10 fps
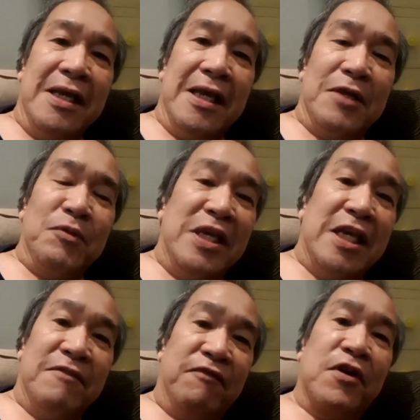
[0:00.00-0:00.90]
and we
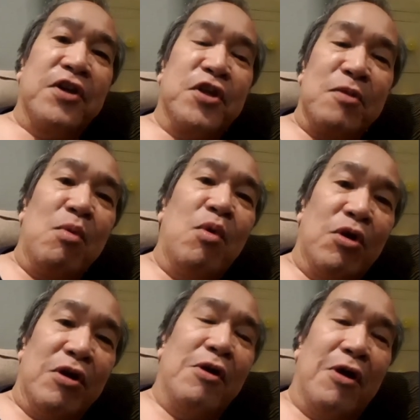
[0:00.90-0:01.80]
can further
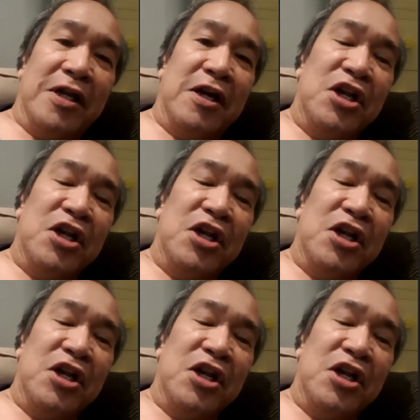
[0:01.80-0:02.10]
more on our